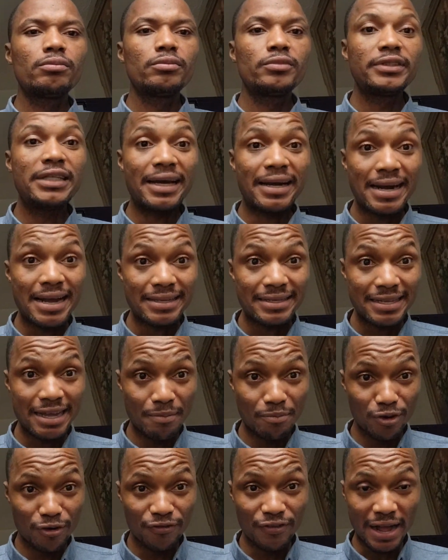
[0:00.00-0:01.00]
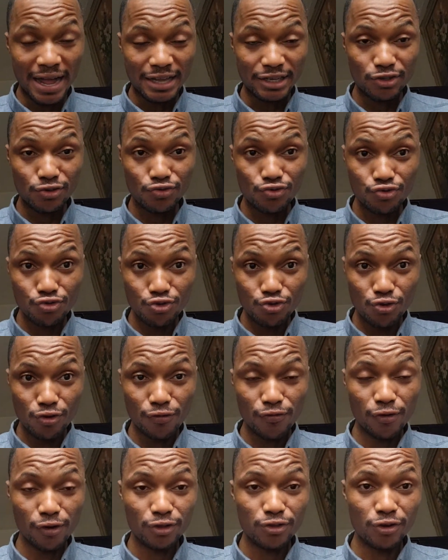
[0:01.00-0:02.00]
There are some of us, through no
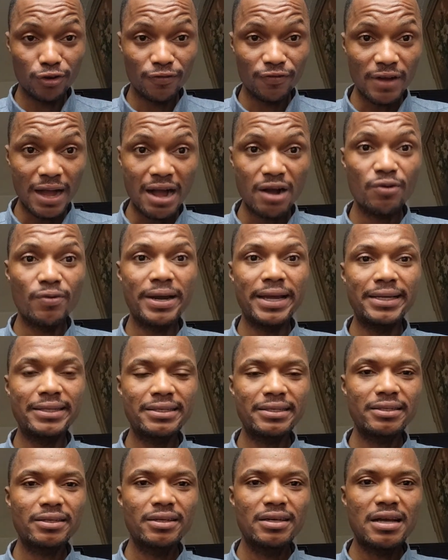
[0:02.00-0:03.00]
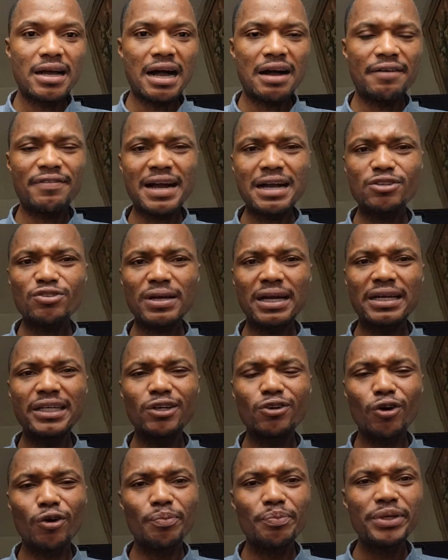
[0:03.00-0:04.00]
fault of ours, have actually
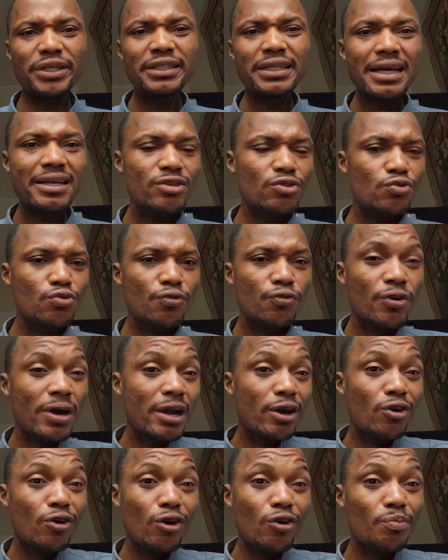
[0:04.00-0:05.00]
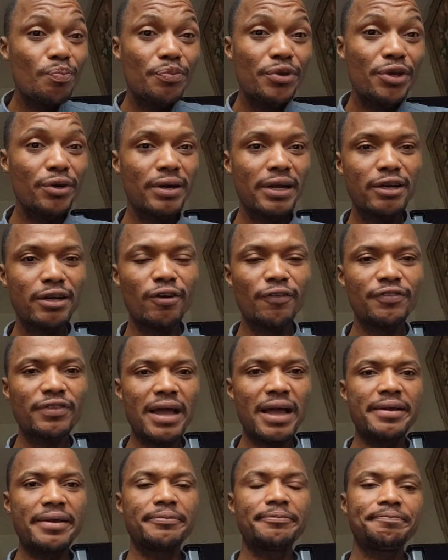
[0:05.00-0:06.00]
completed school for a long period of
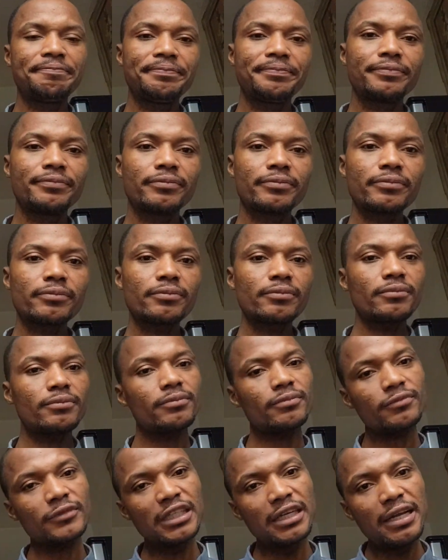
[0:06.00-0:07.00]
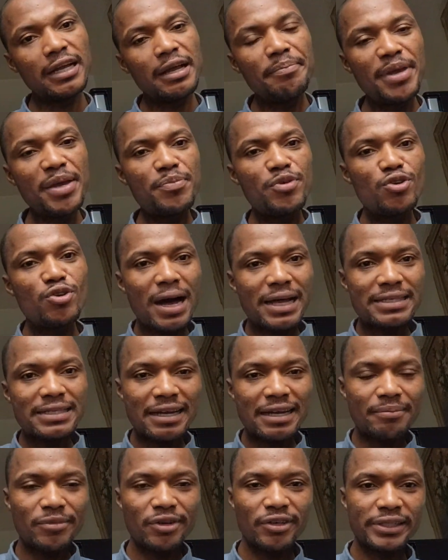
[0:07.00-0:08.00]
time. Maybe you are
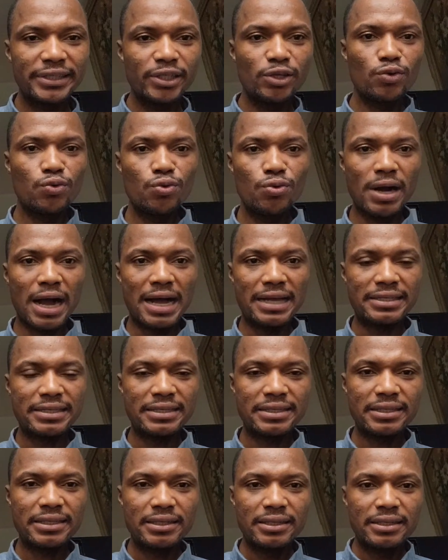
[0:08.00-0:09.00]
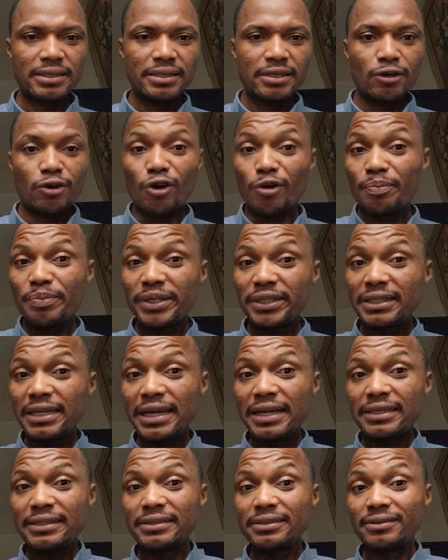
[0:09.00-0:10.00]
somebody who has
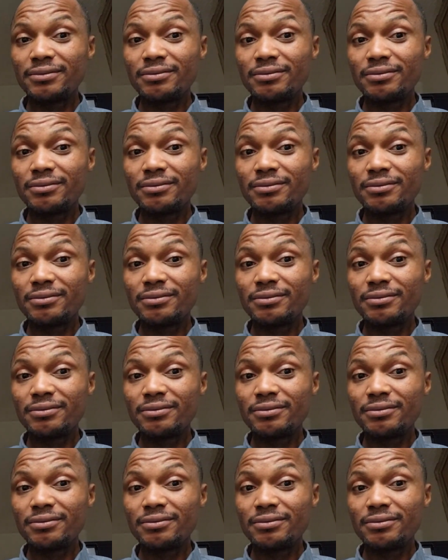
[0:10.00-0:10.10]
completed